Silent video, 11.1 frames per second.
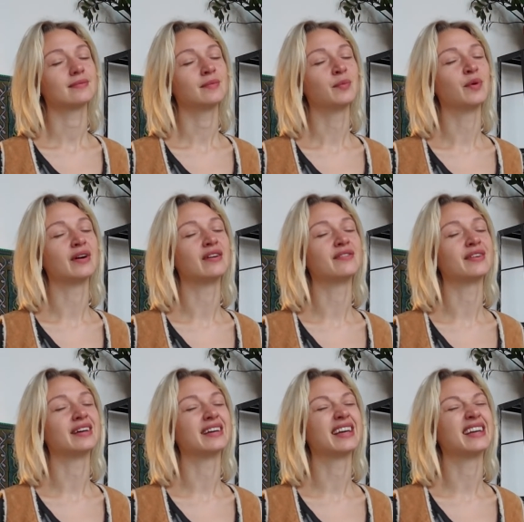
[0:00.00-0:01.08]
more of
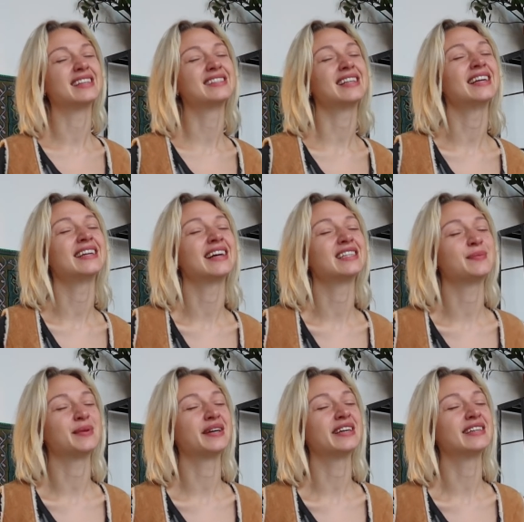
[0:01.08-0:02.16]
a kinesthetic
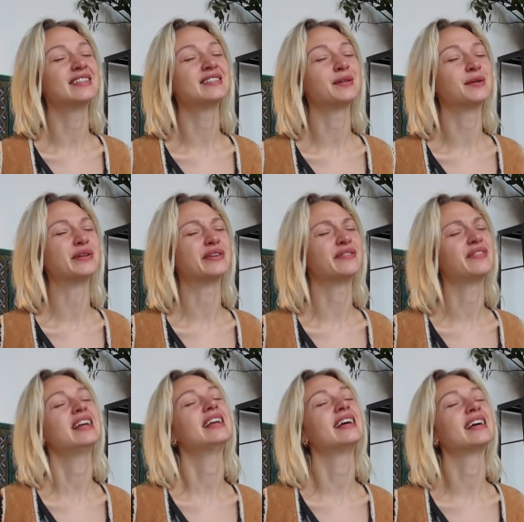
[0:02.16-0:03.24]
experience. So you're
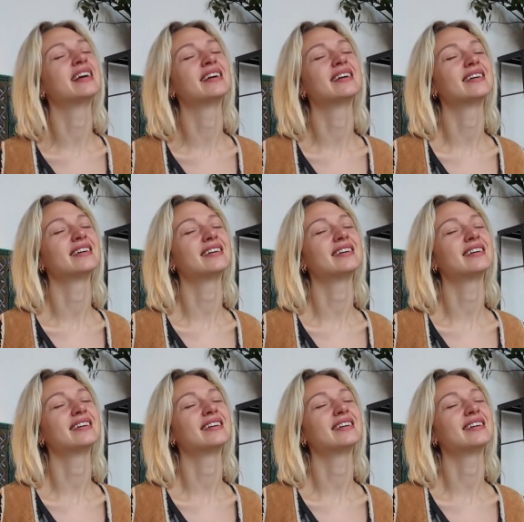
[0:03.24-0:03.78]
feeling